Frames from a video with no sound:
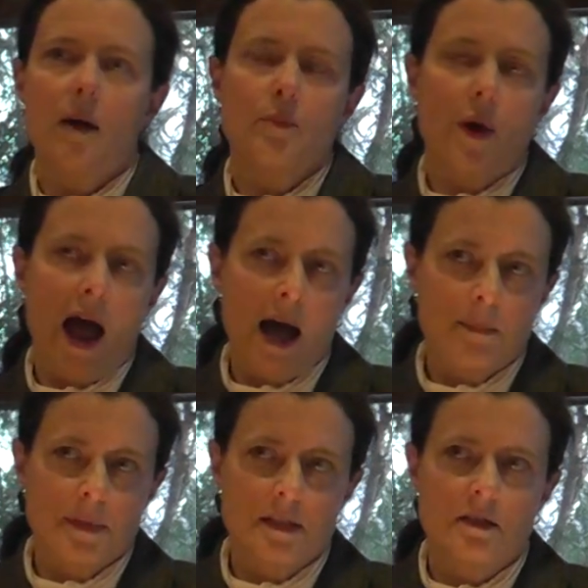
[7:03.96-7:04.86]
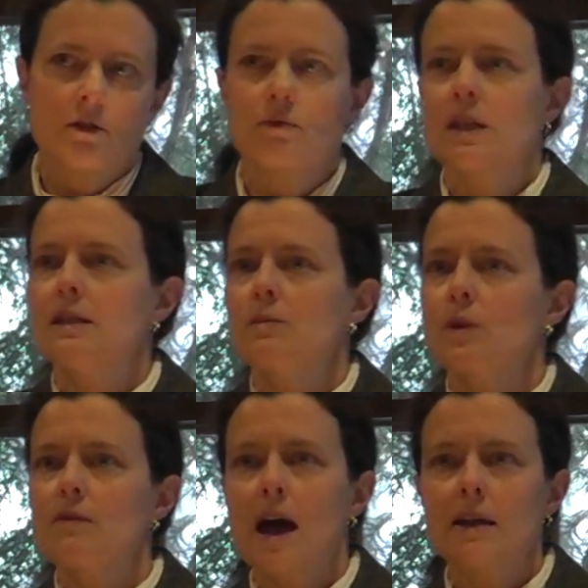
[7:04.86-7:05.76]
Perhaps the reason
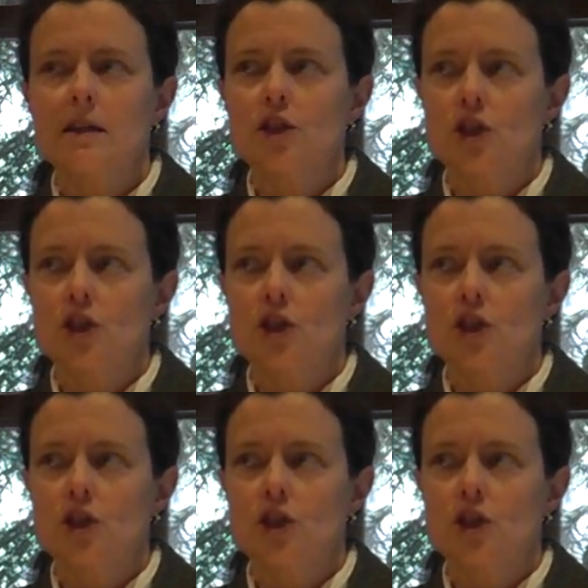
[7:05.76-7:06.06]
we've had this